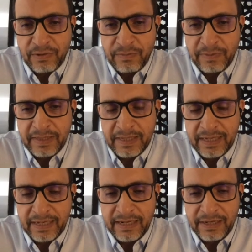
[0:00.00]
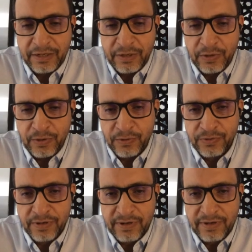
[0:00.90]
medical and
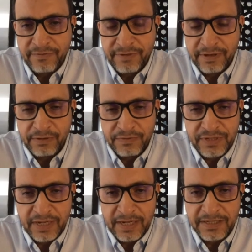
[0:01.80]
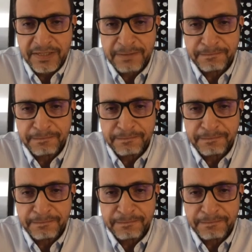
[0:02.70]
other field of science.